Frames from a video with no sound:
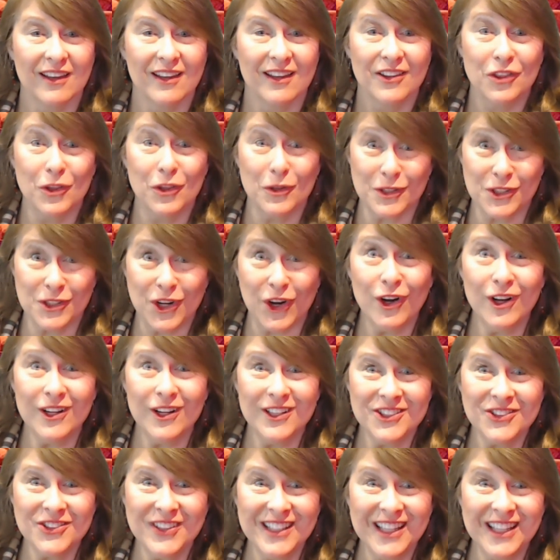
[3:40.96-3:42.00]
Those
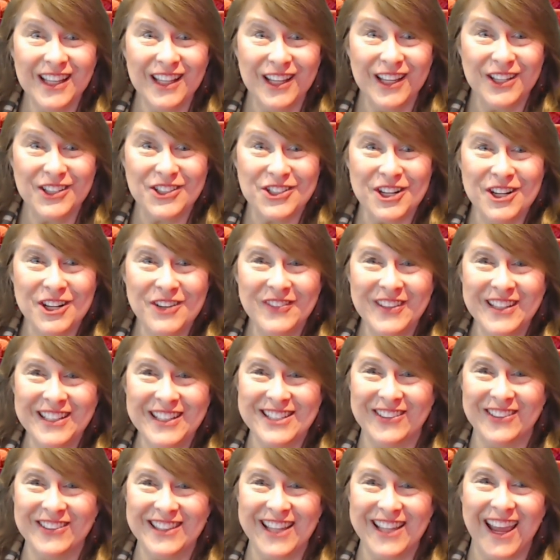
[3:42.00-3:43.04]
girls really look German,
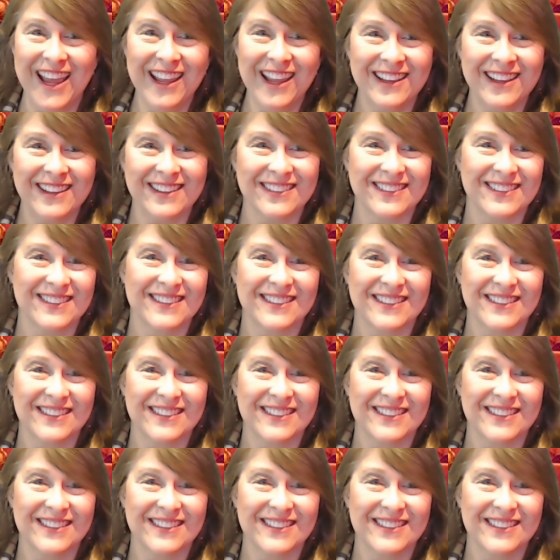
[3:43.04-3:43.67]
don't they?